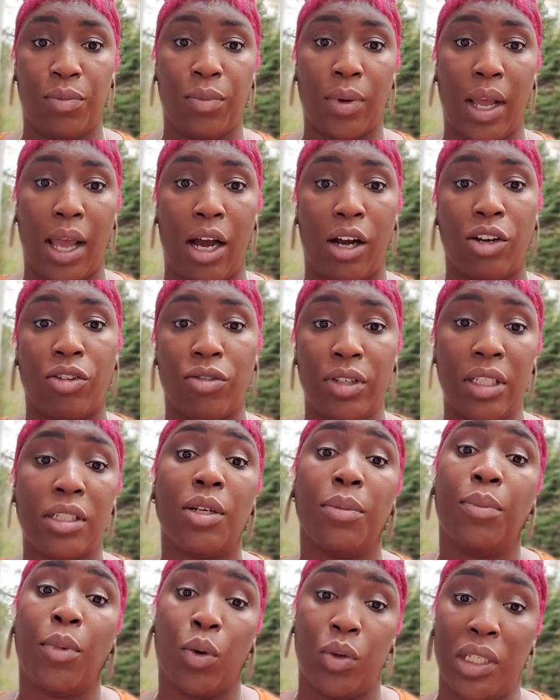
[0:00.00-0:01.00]
agree
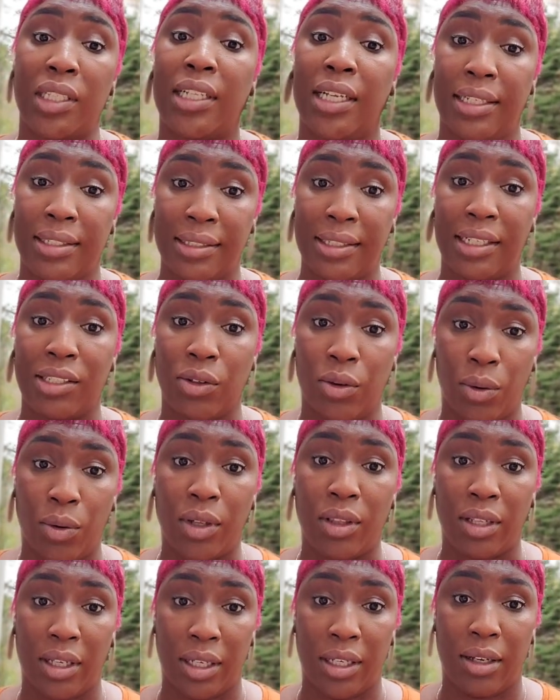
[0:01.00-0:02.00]
to most things that's
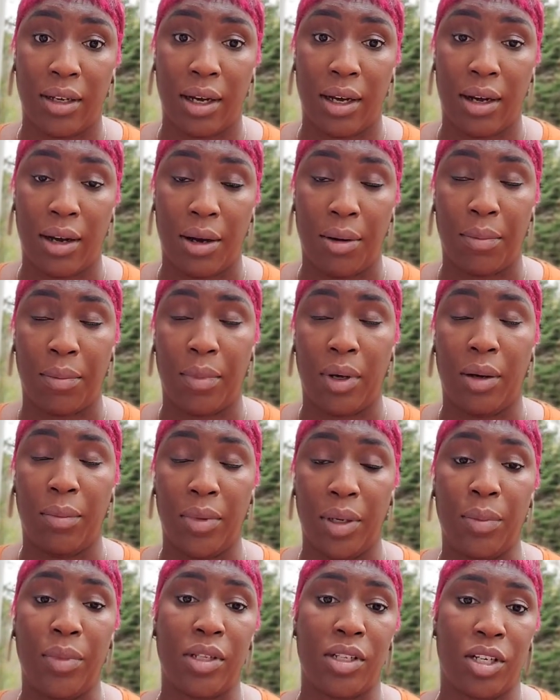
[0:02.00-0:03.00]
on the
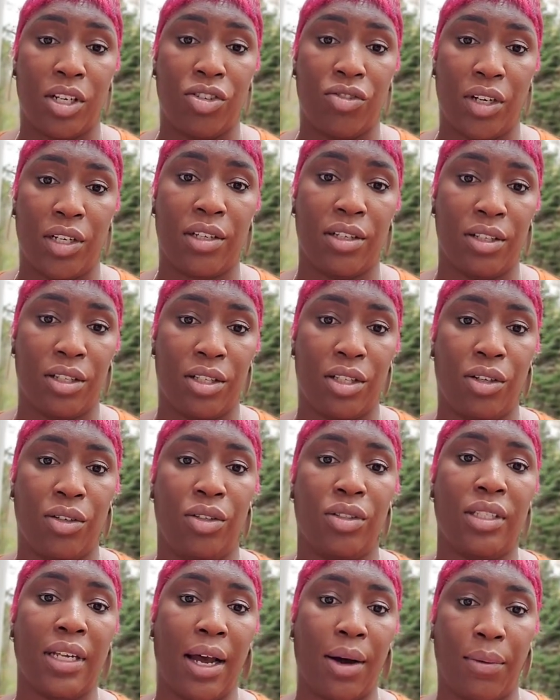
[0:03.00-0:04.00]
amendment to address
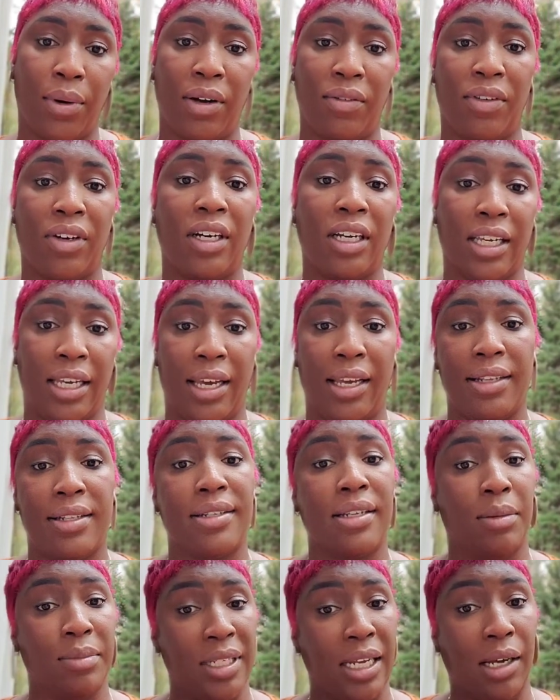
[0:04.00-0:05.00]
concerns. However, again,
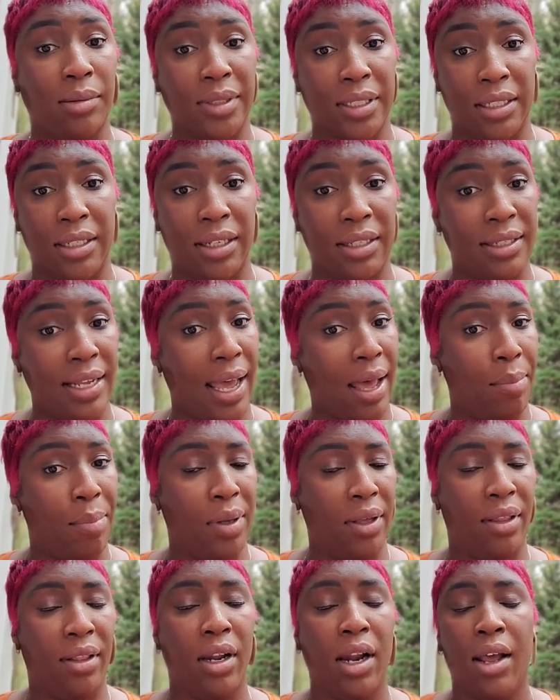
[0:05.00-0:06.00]
sometimes it does
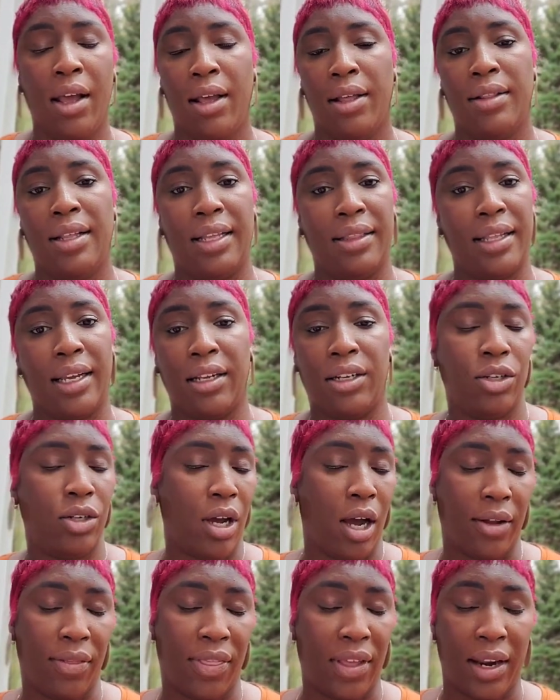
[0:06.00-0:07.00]
happen that
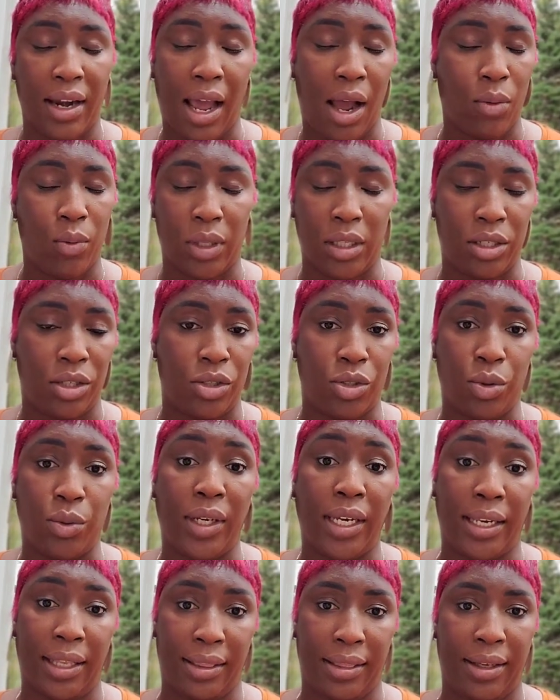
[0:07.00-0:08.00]
they're not willing to do
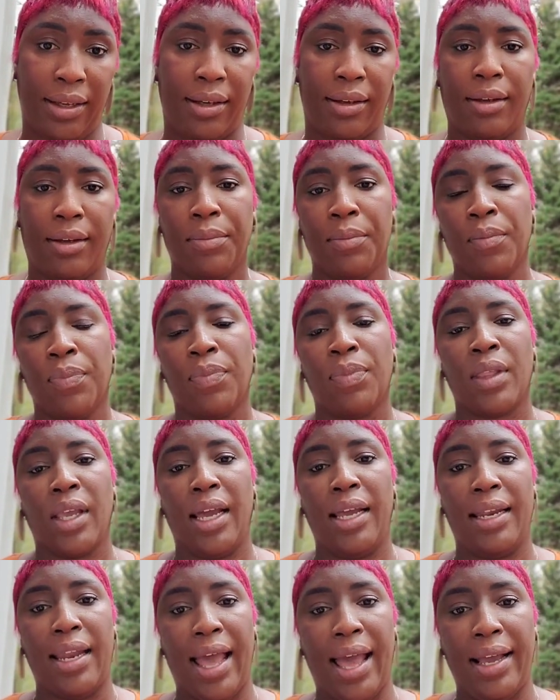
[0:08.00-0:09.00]
anything.
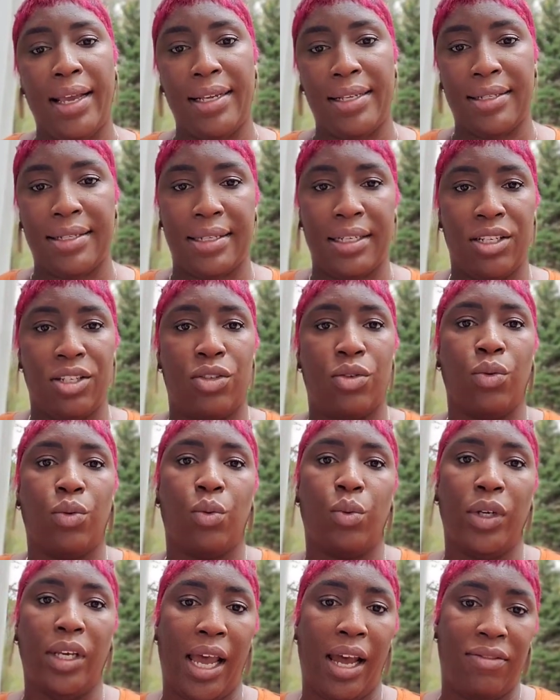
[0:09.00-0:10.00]
In that instance,
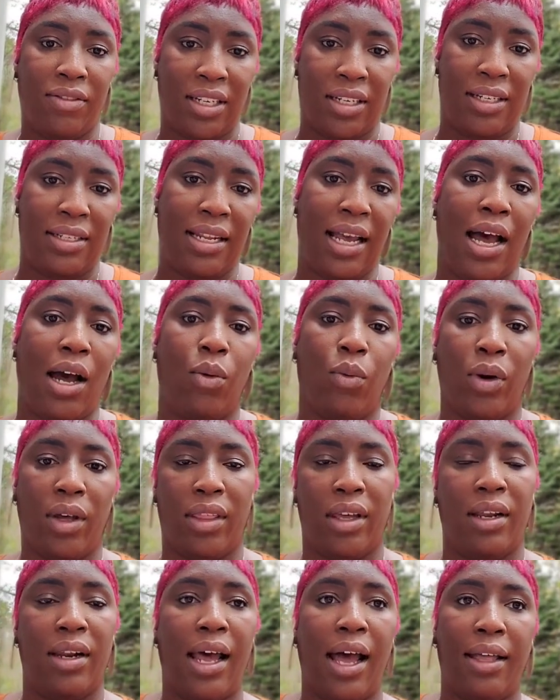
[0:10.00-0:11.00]
we have to decide
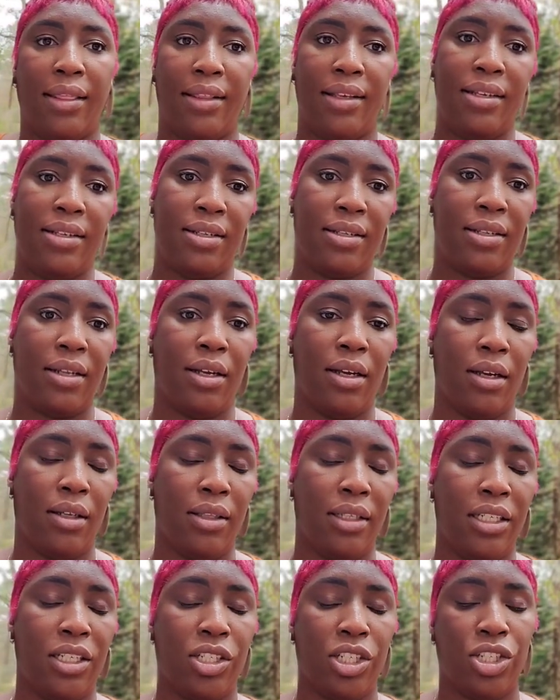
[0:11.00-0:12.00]
whether or not these
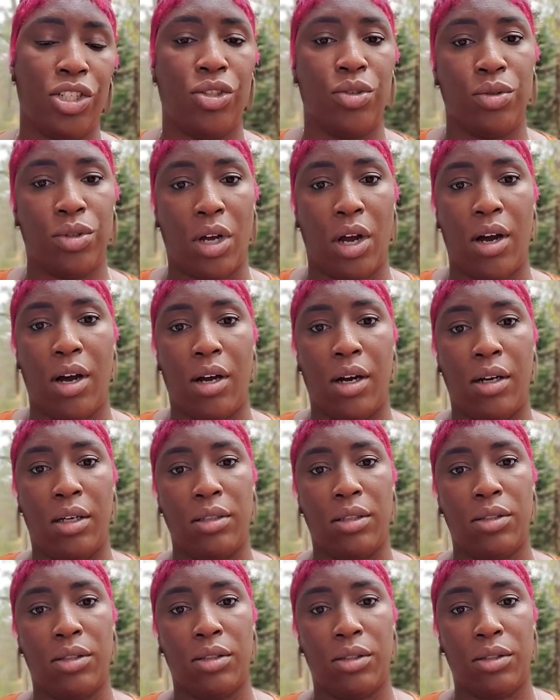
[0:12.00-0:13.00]
these issues are
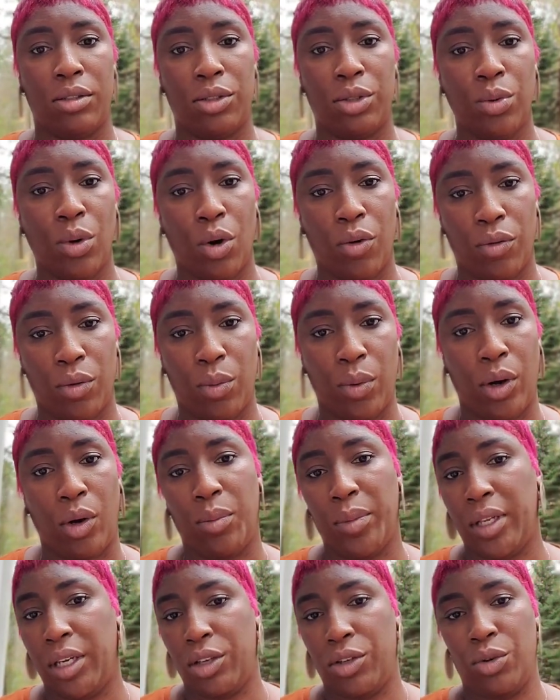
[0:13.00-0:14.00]
too
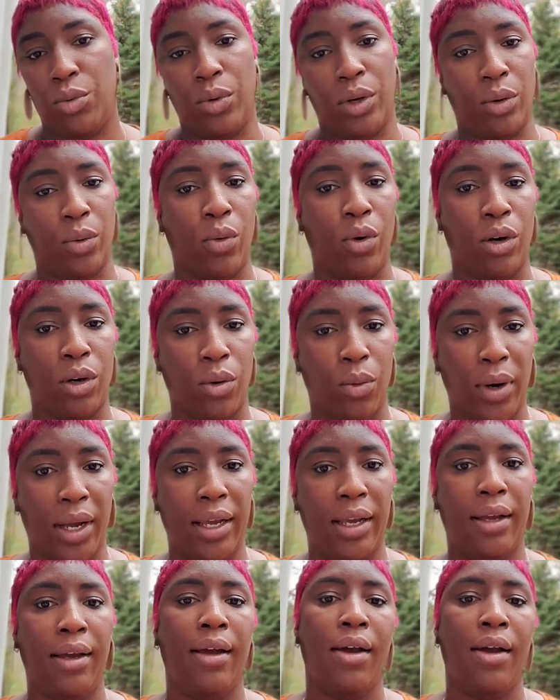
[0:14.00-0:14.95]
overwhelming and you want to walk away,